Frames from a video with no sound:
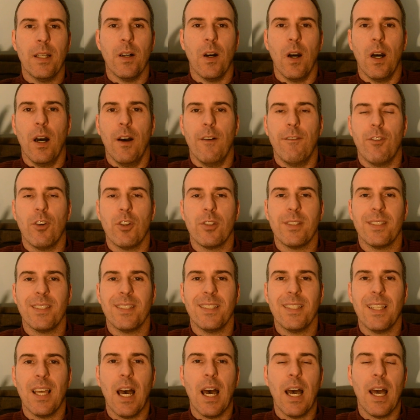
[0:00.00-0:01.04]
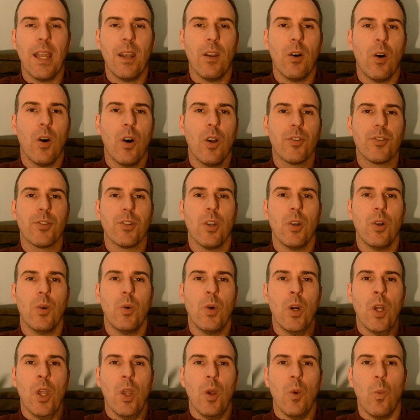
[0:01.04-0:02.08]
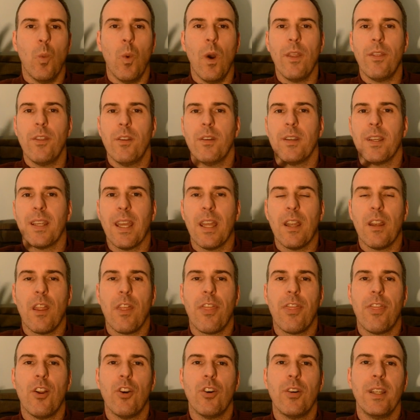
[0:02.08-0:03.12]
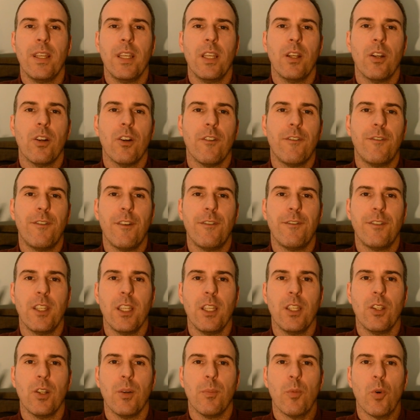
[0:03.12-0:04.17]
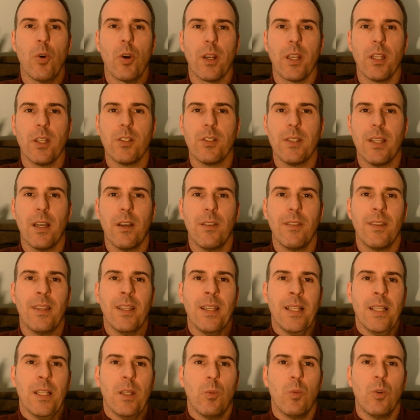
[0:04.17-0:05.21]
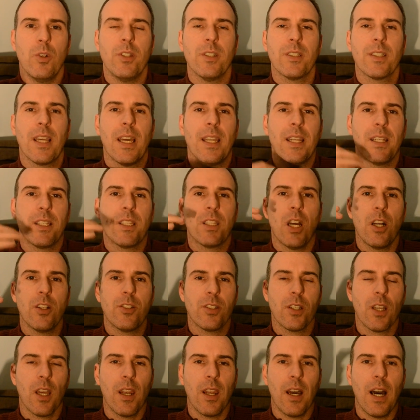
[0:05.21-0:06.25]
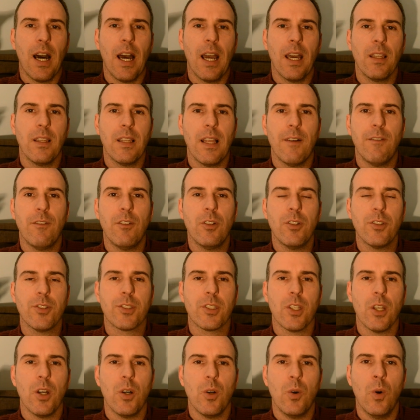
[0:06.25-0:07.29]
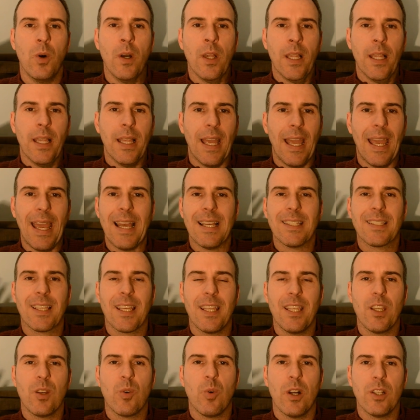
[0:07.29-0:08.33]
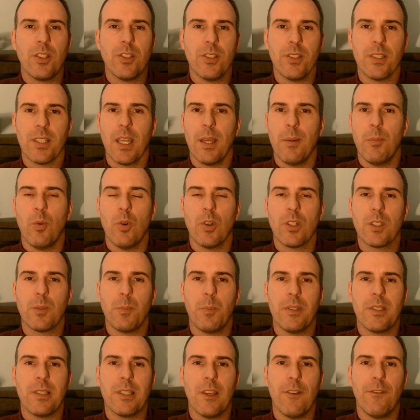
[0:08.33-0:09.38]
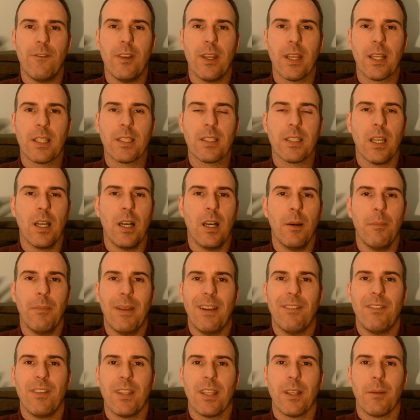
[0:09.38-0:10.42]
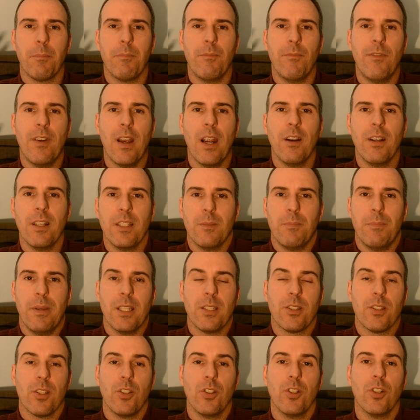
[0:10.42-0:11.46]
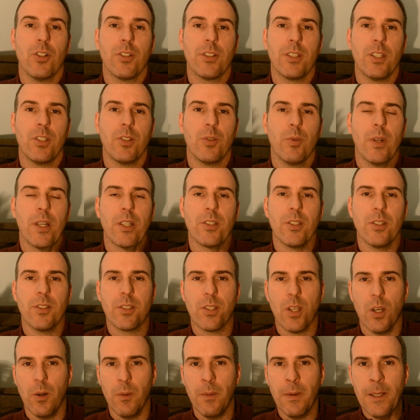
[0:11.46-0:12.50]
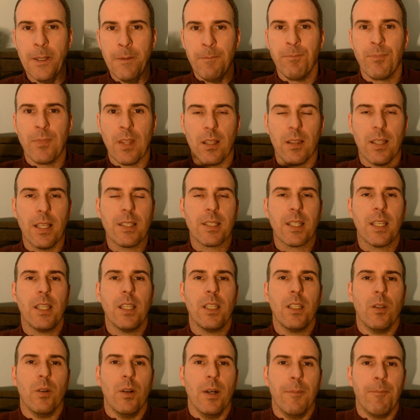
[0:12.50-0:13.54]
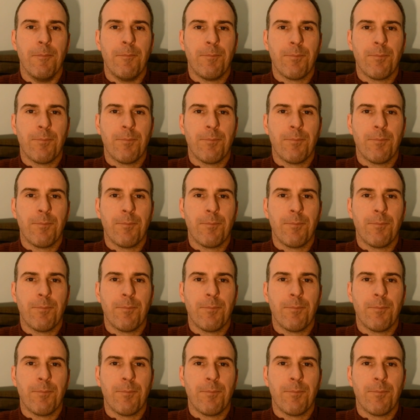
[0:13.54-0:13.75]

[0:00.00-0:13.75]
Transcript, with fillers: Uh, versus not. Also, whether to get a 30-year or 15-year mortgage. Now, we're just kind of touching on a high level, so ask any questions to get more specifics. Um, everything varies based on your situation. So let's get into it.